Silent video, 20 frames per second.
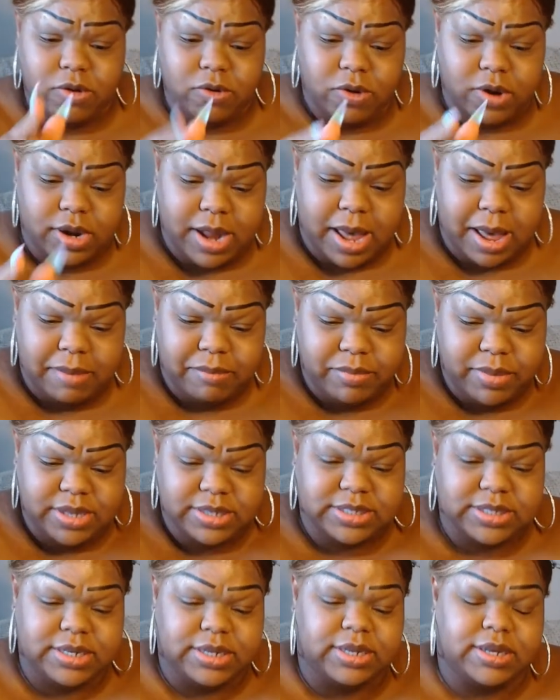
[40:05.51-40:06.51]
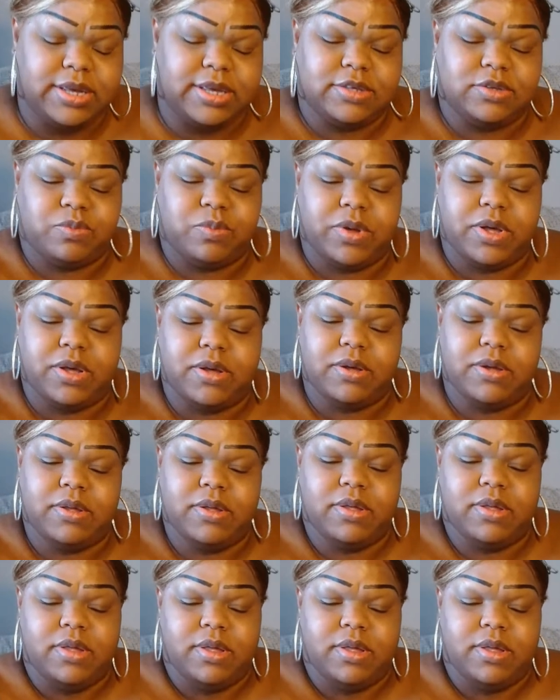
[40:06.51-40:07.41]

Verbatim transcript: You are not missing as well.